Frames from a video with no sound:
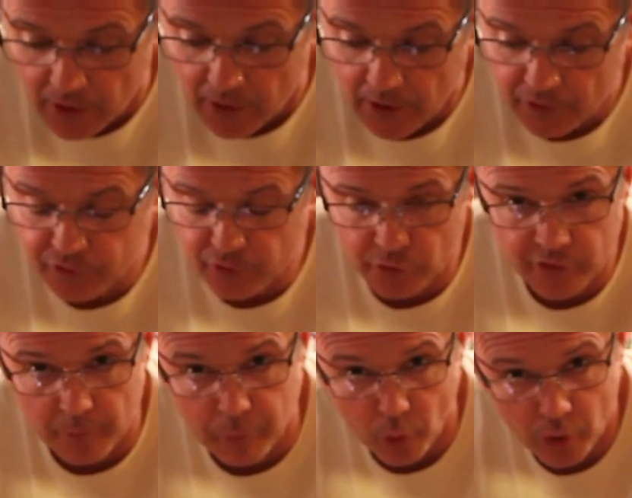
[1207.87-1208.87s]
As soon as
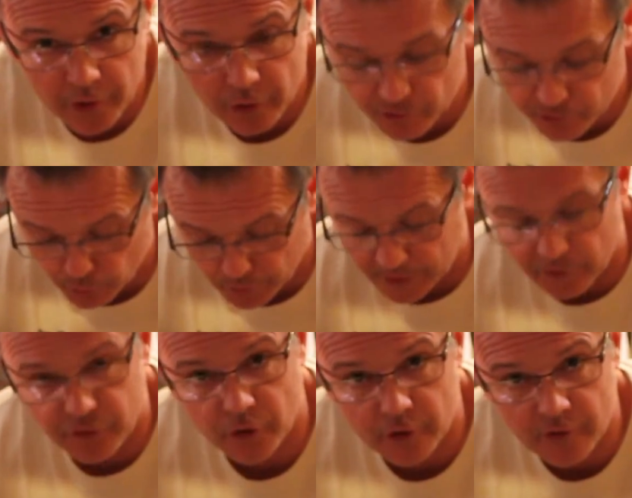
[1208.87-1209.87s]
it boils, we're gonna
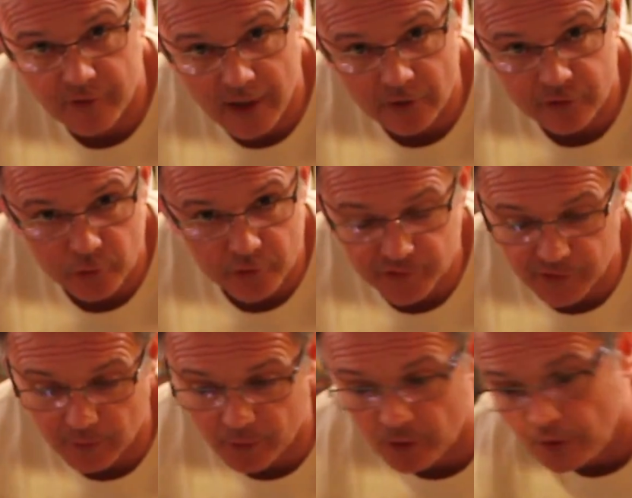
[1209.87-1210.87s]
turn it down to a
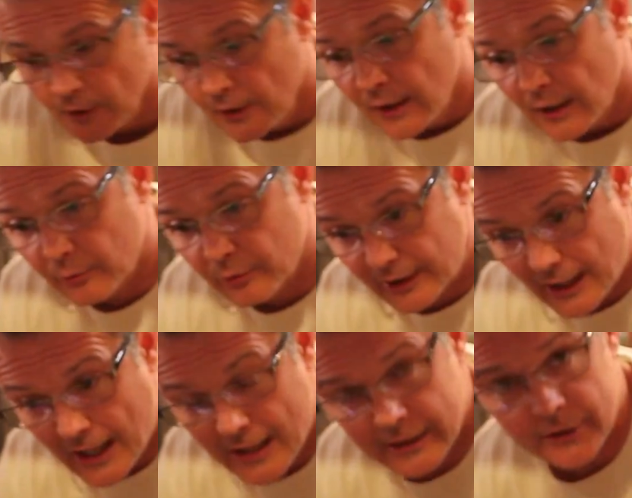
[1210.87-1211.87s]
simmer, and we're gonna
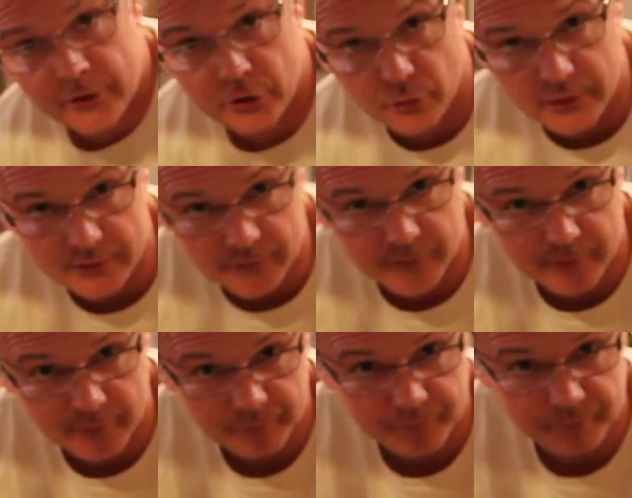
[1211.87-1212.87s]
add in the grits.
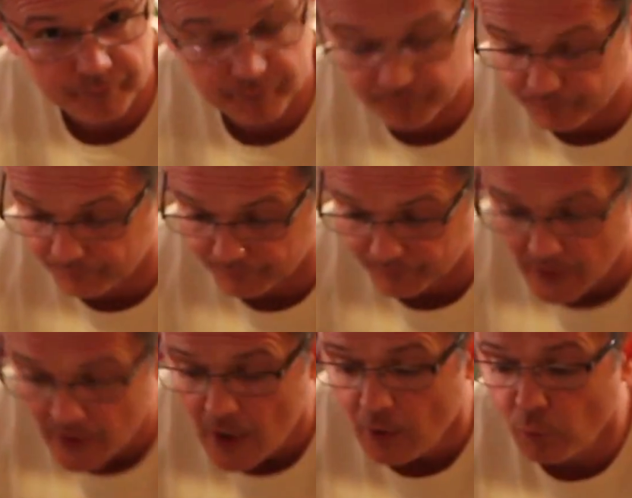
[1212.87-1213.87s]

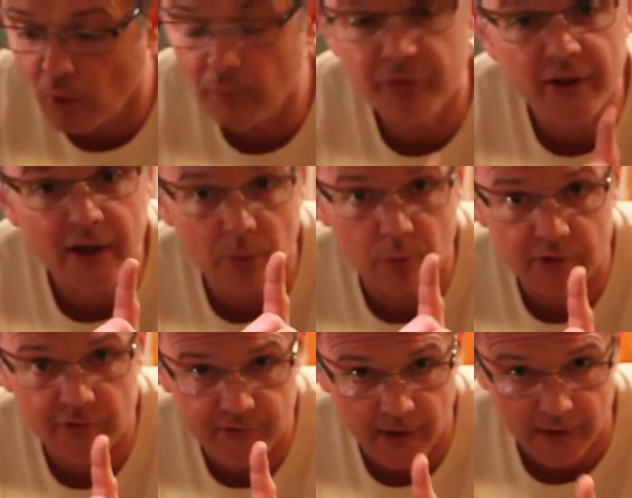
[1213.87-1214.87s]
One thing I want to
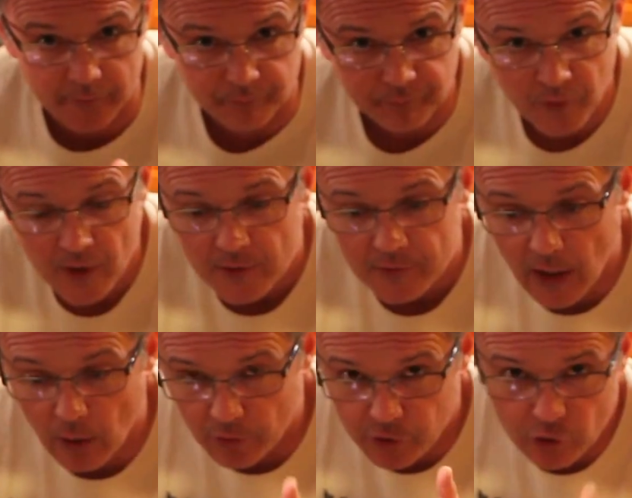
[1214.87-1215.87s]
say.
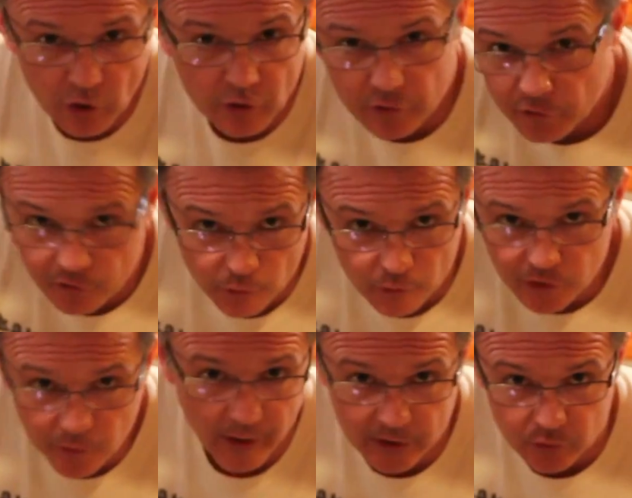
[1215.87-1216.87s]
Now, when you go to the store and you
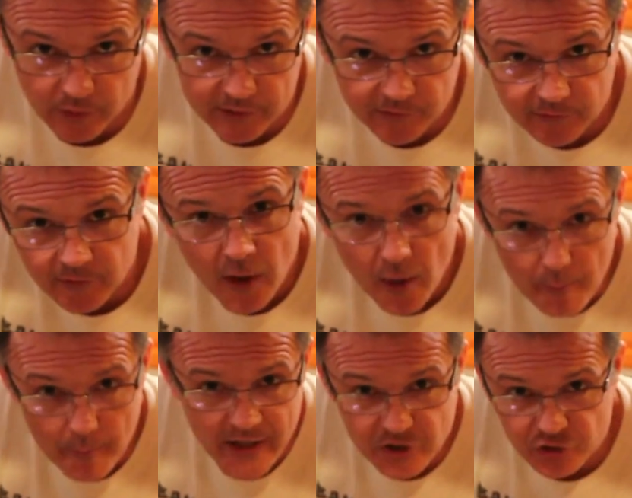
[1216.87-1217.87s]
buy grits,
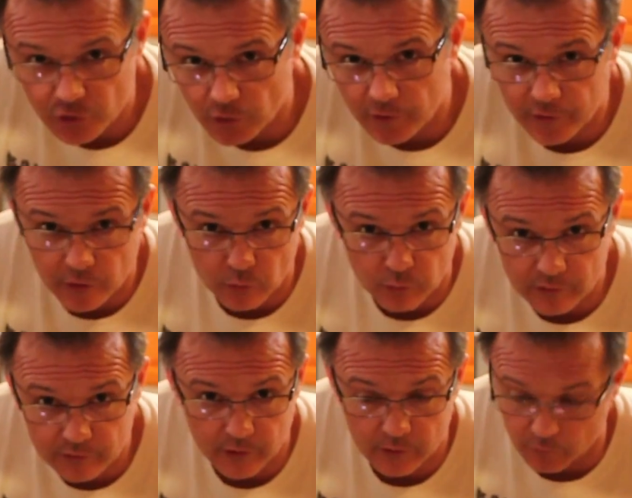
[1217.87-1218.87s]
make sure
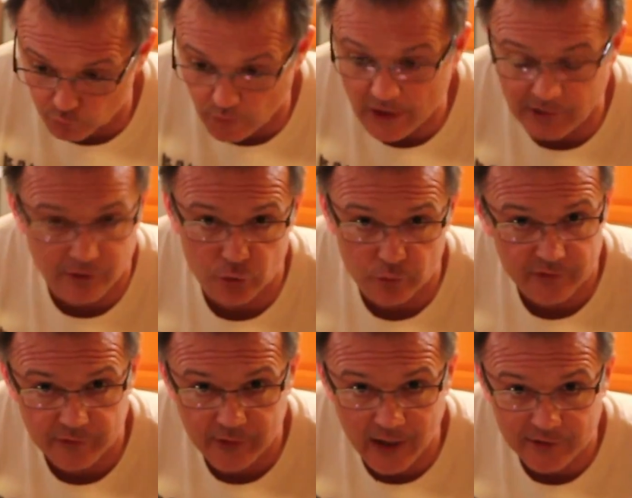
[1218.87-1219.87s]
they're regular
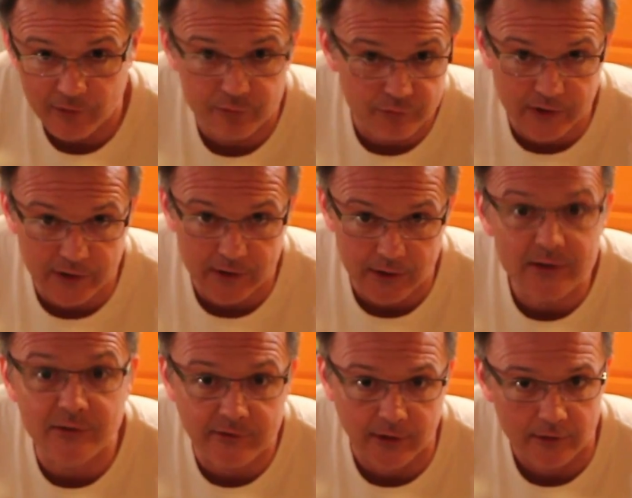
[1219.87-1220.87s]
grits, not the
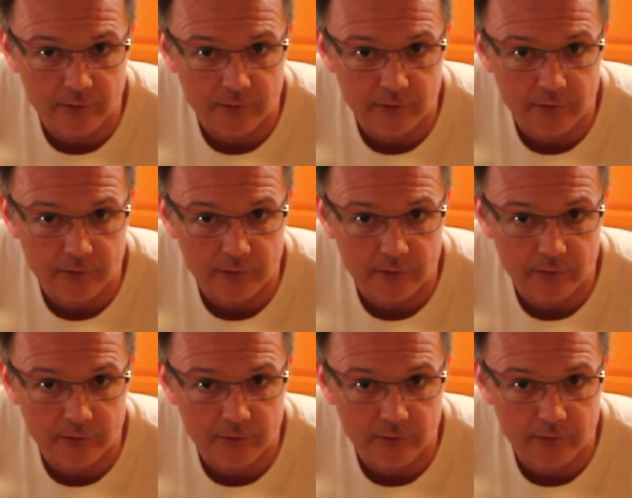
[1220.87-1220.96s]
instant,